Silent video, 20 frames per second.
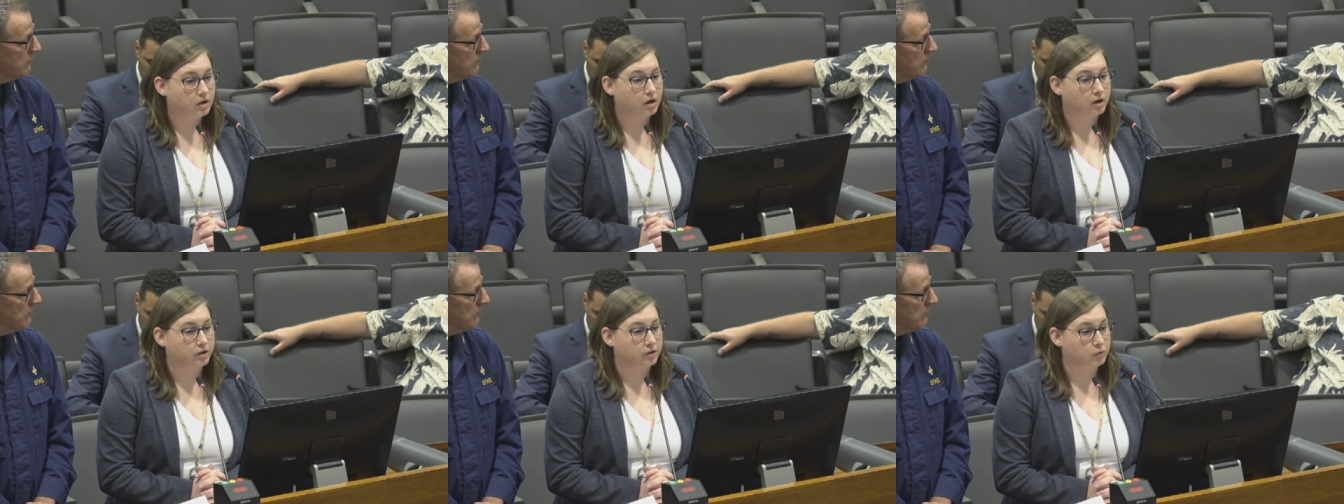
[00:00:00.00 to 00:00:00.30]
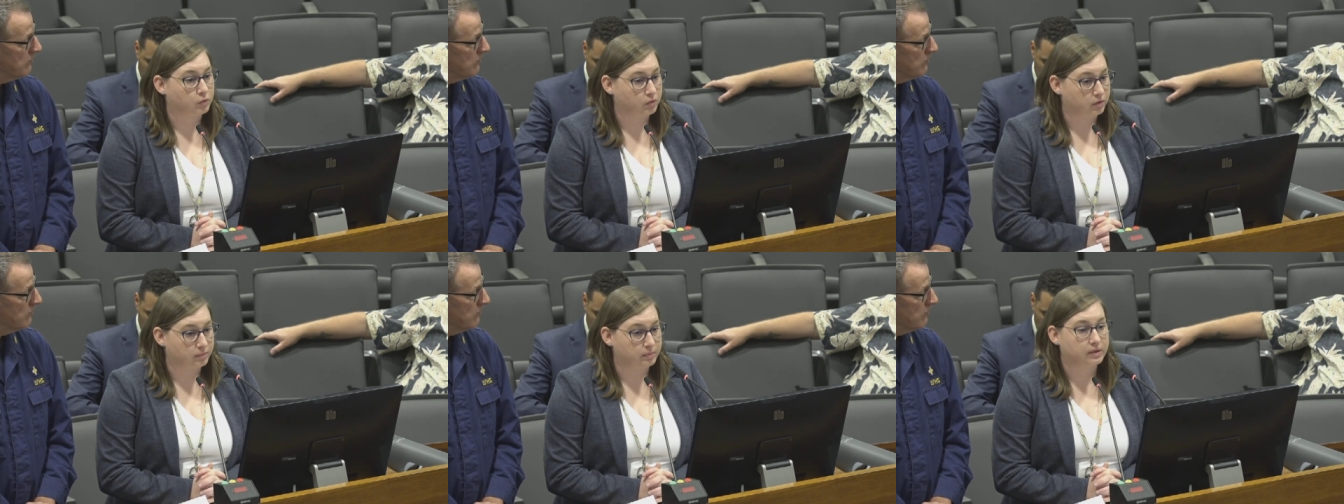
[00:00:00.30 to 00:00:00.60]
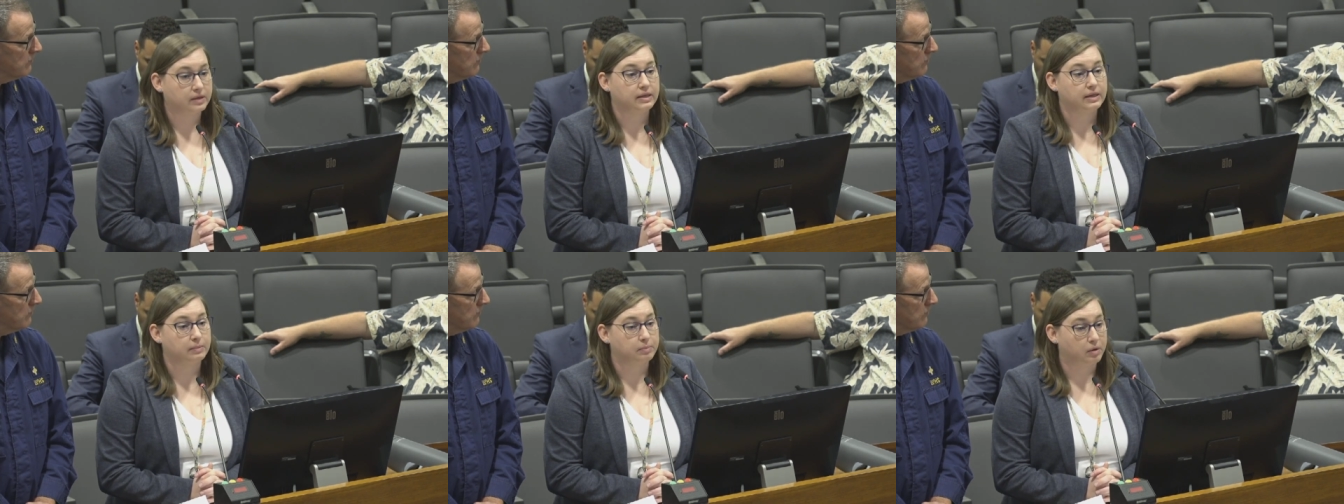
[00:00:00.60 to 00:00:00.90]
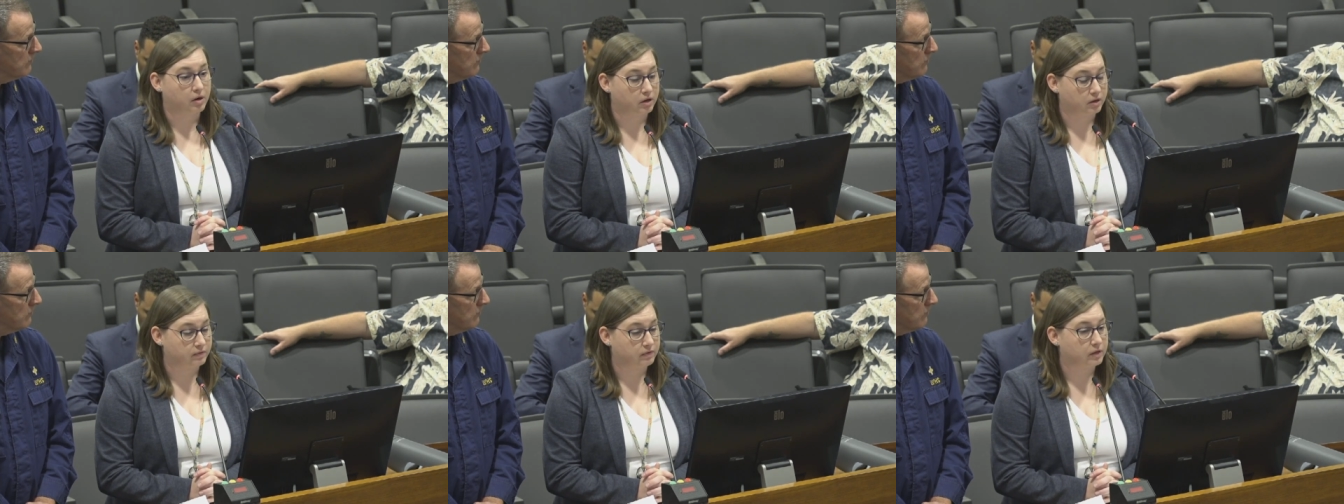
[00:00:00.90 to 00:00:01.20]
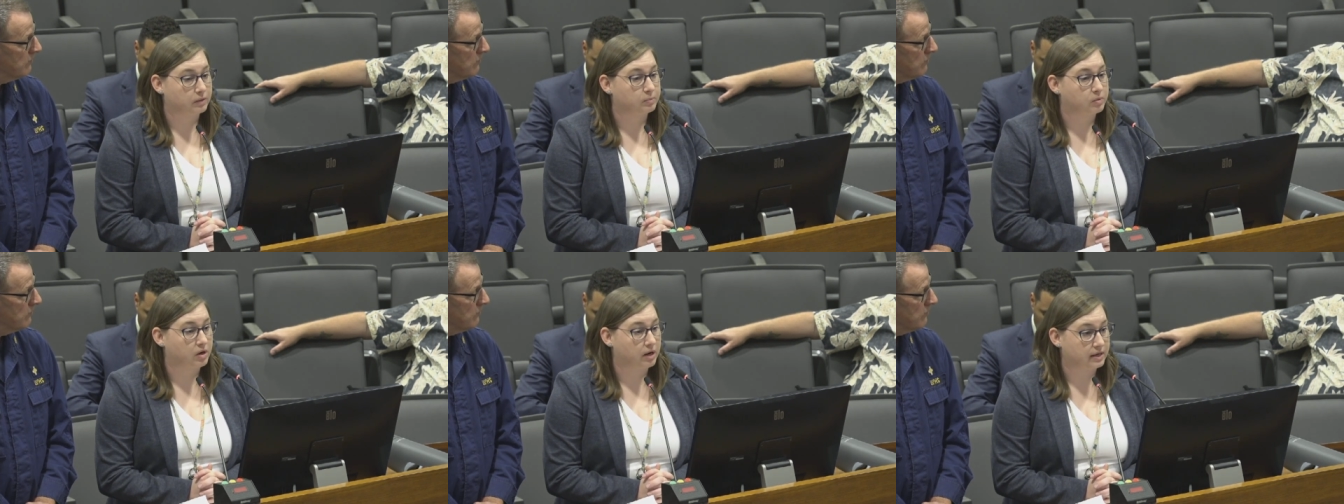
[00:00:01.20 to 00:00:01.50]
are normally part of
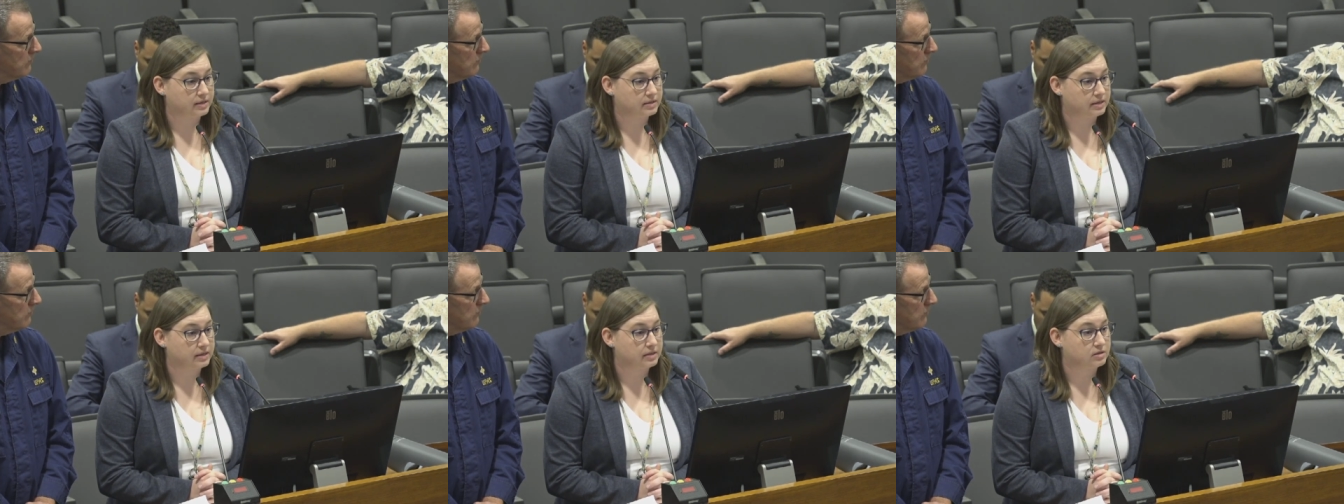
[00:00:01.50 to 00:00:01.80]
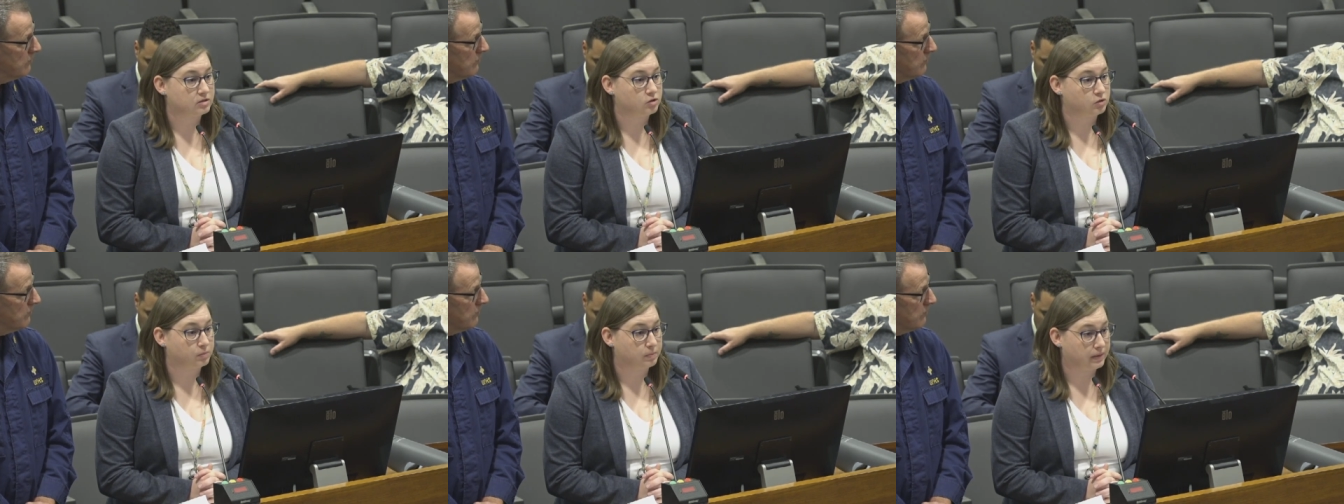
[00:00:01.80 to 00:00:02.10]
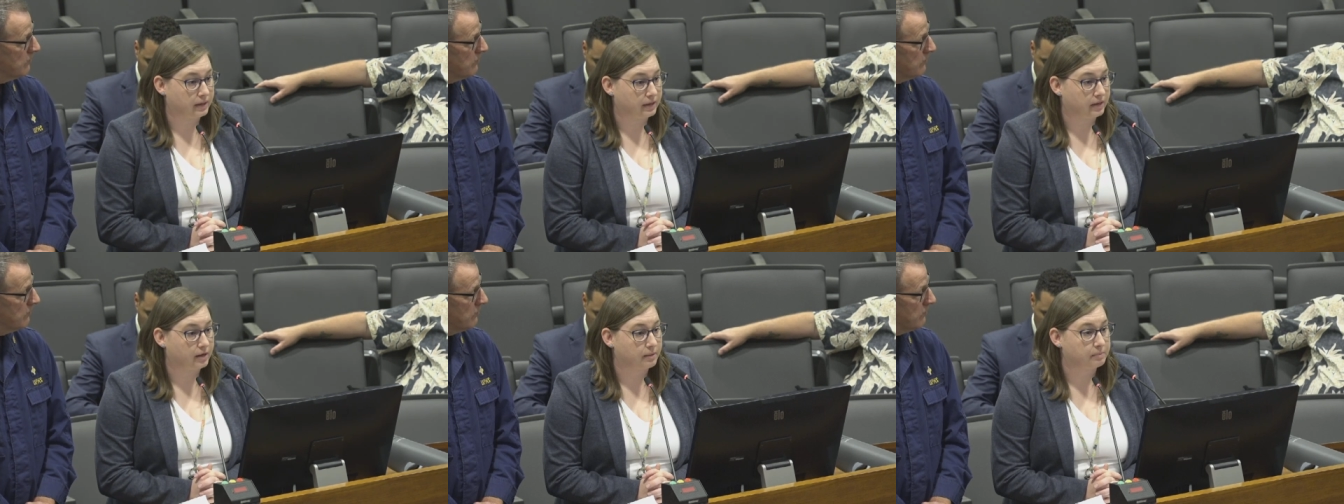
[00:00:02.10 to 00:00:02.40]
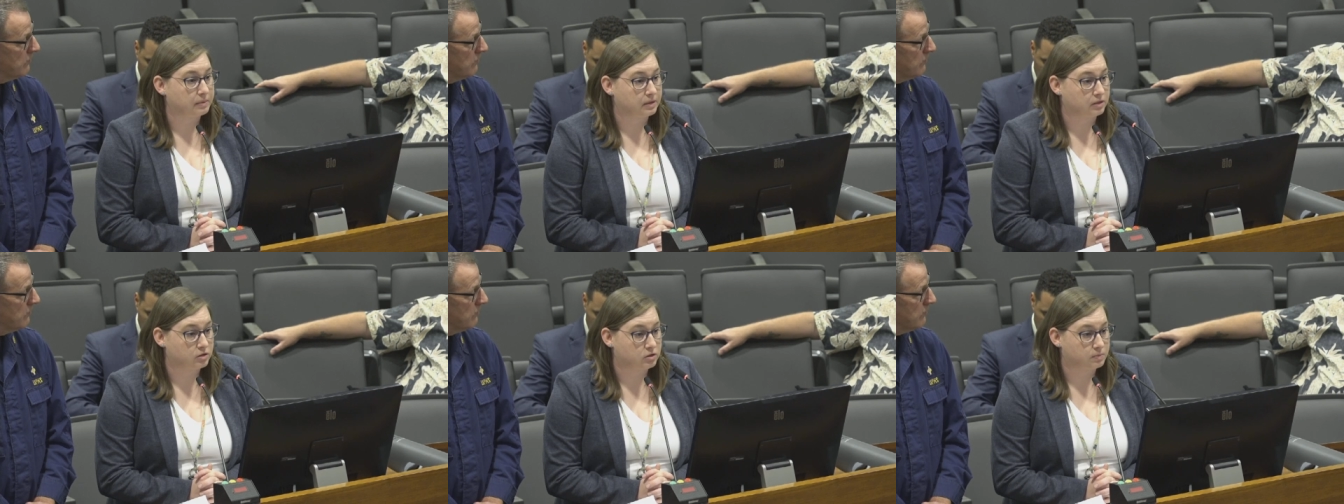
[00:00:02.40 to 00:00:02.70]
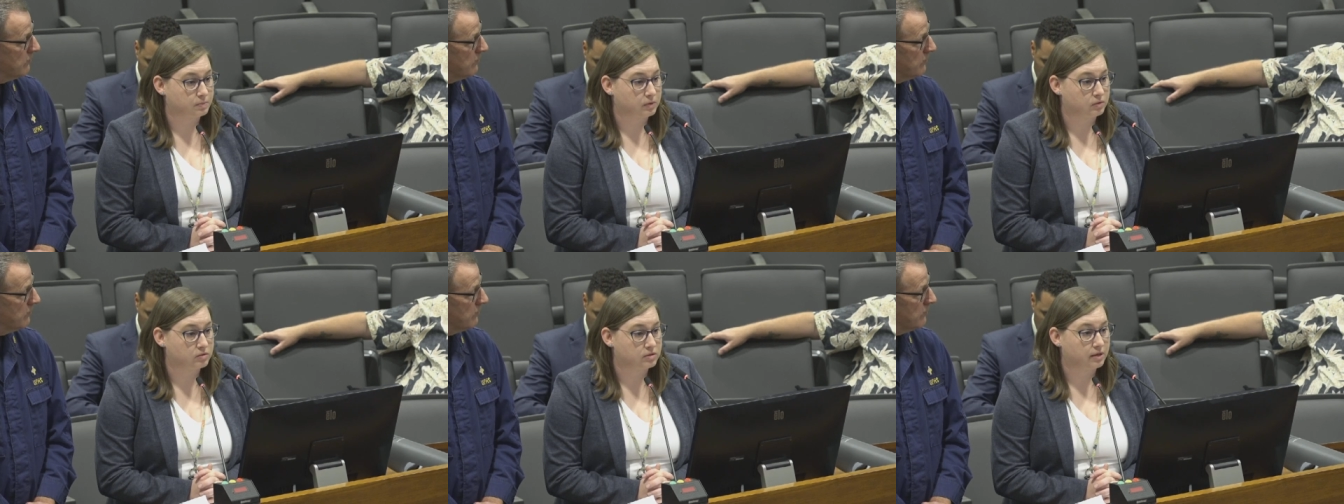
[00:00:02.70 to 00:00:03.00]
their process to pick up and
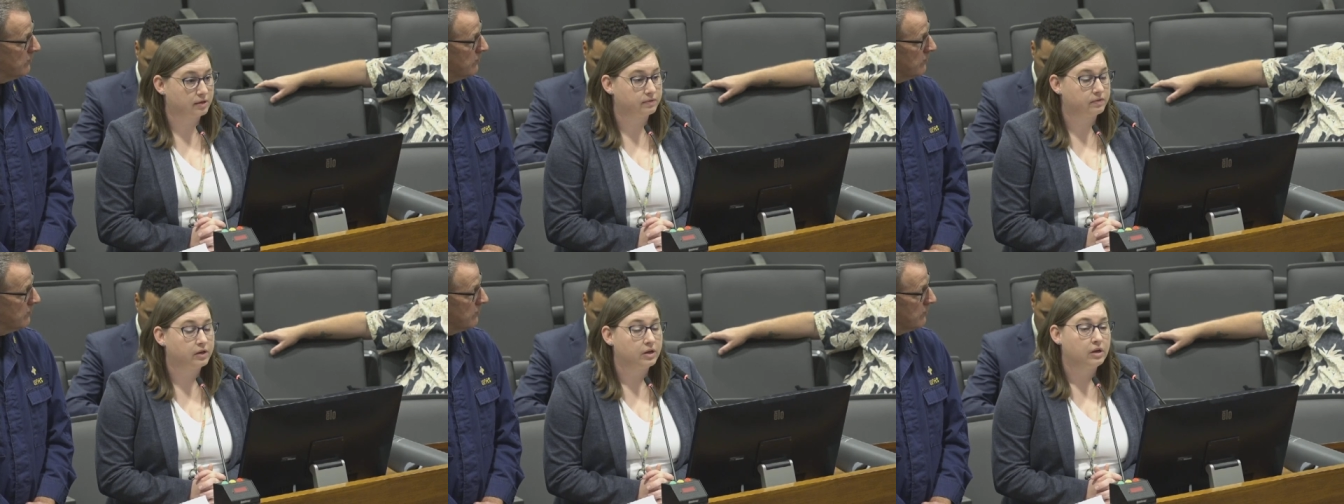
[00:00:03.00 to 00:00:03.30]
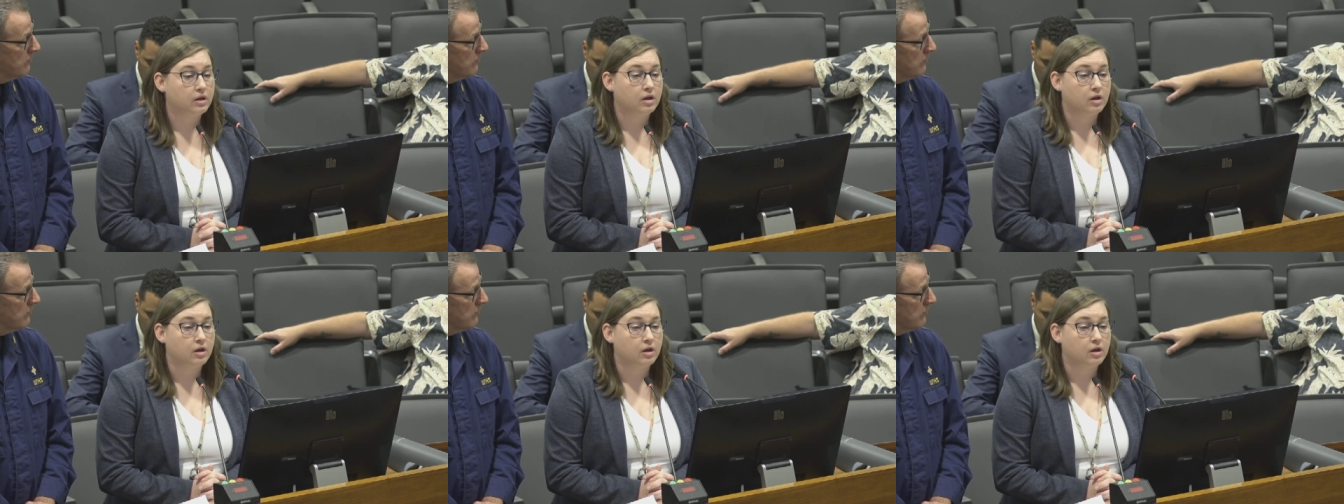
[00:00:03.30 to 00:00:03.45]
dispose of.